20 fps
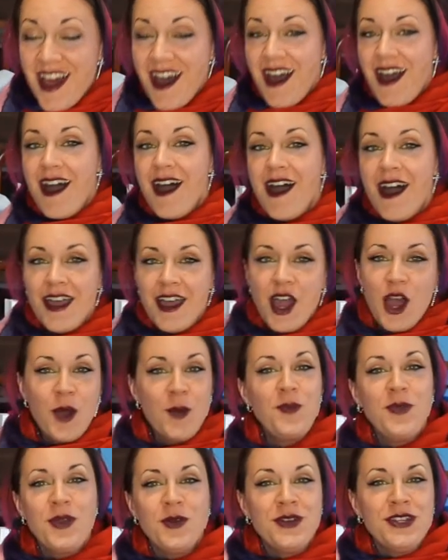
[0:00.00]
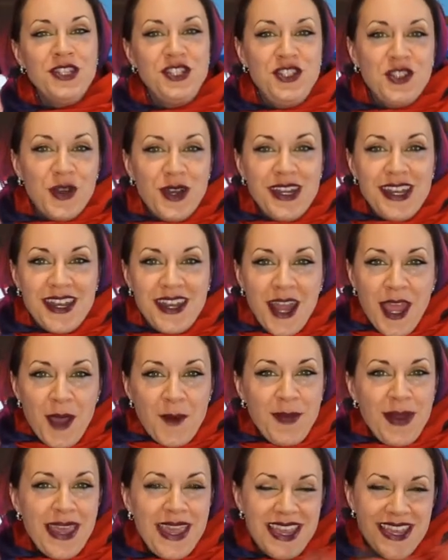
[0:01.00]
I hope you enjoyed it.
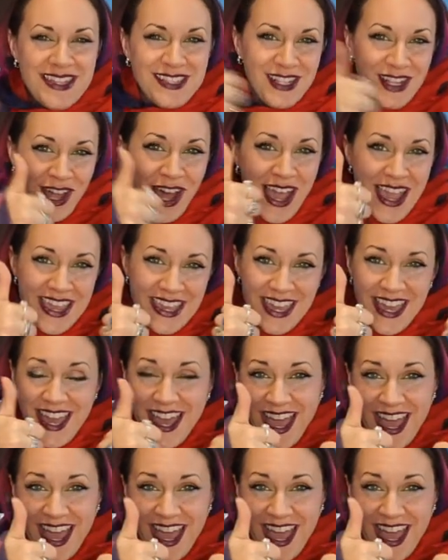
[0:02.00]
Please like